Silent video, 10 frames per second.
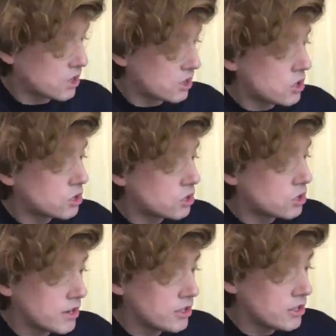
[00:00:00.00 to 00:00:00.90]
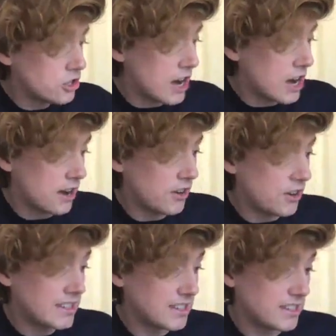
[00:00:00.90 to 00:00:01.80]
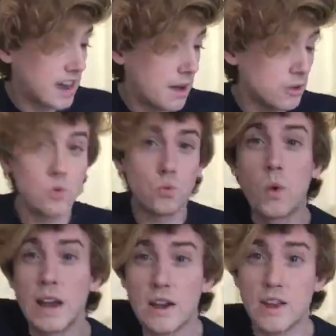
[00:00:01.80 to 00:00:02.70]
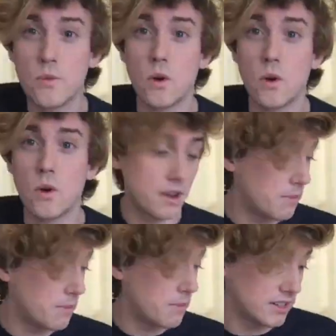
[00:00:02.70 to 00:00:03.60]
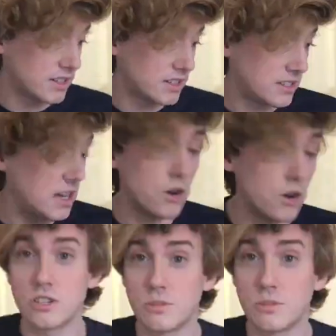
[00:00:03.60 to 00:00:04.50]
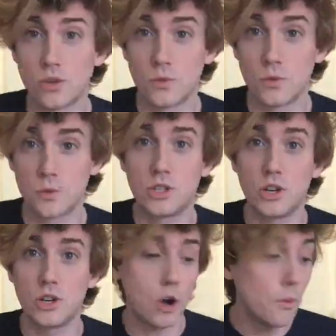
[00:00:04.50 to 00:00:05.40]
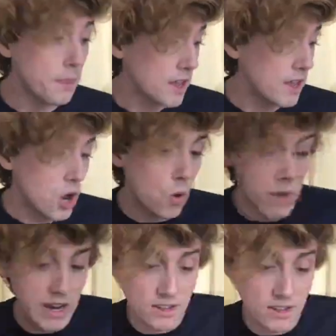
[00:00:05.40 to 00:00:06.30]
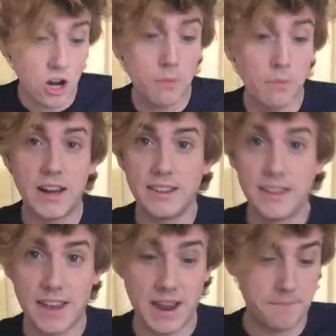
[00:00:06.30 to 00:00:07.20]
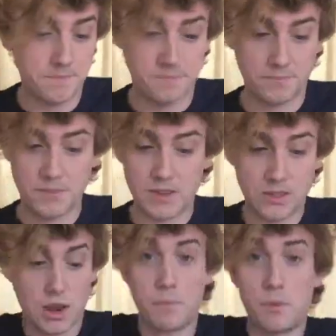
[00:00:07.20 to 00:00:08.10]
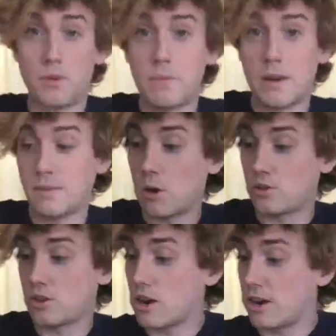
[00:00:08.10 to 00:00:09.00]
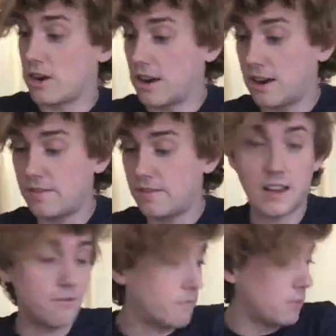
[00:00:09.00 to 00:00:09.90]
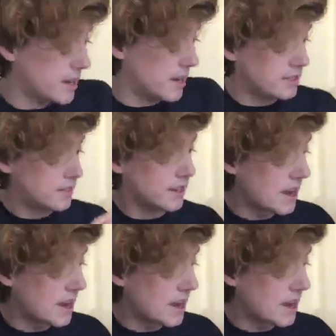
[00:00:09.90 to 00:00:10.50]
So once your child has established where they want their buildings to be or their special rooms to go, we can start playing the game. So I put my postcard in a nice safe place,